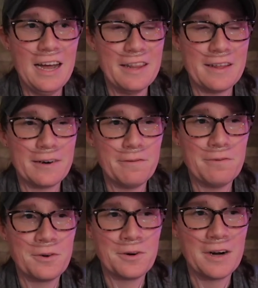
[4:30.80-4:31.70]
and
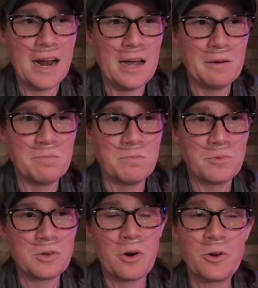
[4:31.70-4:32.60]
therefore am
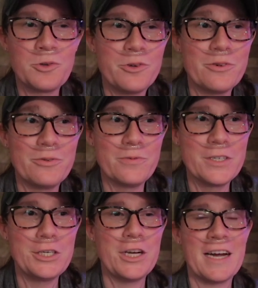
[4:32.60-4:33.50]
starting to
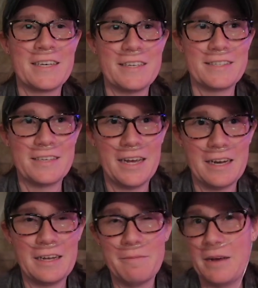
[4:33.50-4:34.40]
reject
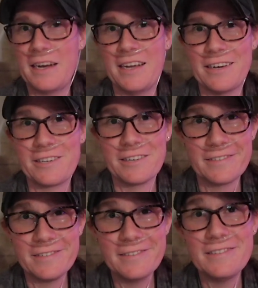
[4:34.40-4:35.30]
said
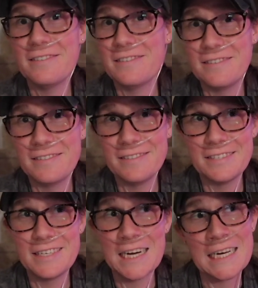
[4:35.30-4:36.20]
medication.
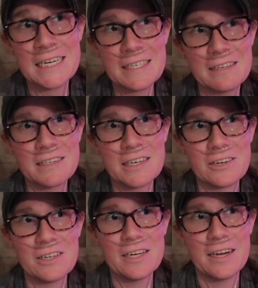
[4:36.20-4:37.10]
Not
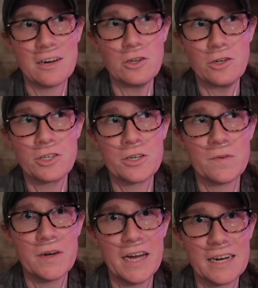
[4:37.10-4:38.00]
necessarily an
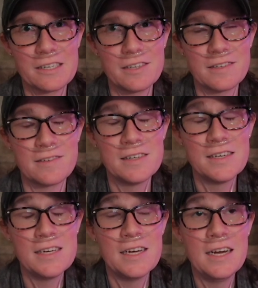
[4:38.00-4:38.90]
allergic reaction.
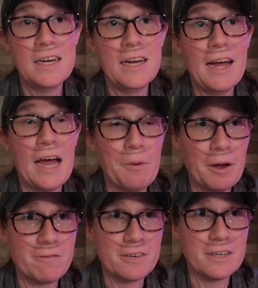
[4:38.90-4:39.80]

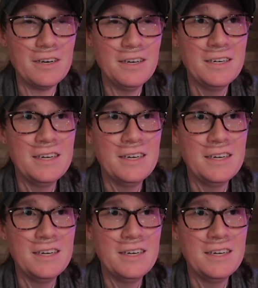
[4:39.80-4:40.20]
However,